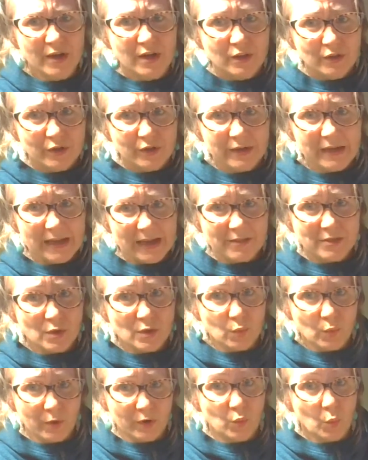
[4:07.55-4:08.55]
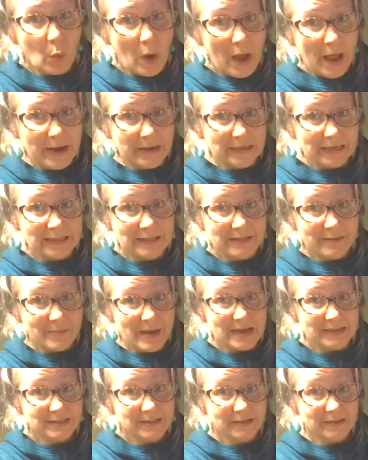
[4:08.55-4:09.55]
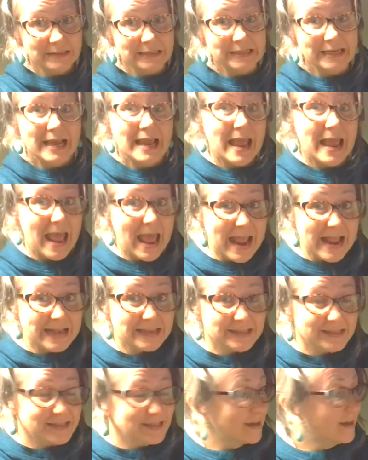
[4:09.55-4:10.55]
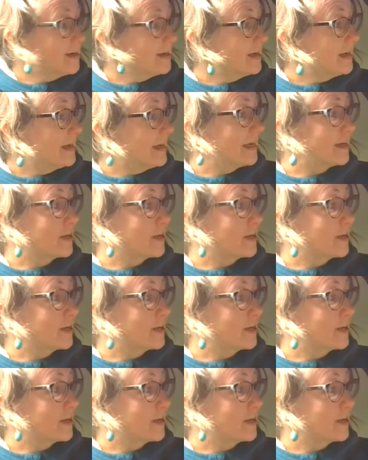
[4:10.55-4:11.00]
Looking at the word one in the masculine, heis, it